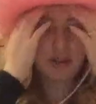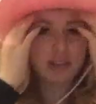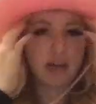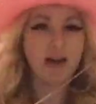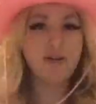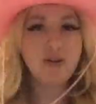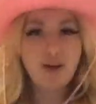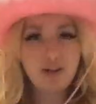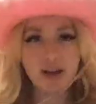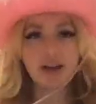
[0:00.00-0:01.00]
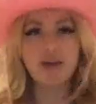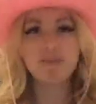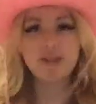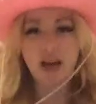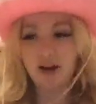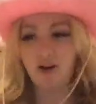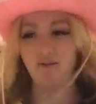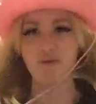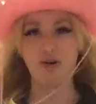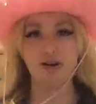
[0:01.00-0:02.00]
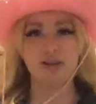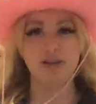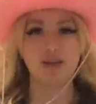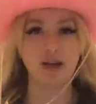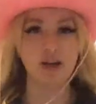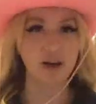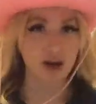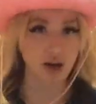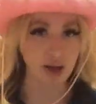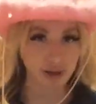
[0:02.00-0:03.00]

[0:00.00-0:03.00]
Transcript: Yeah, I don't know how long I keep this hat on for. You know what?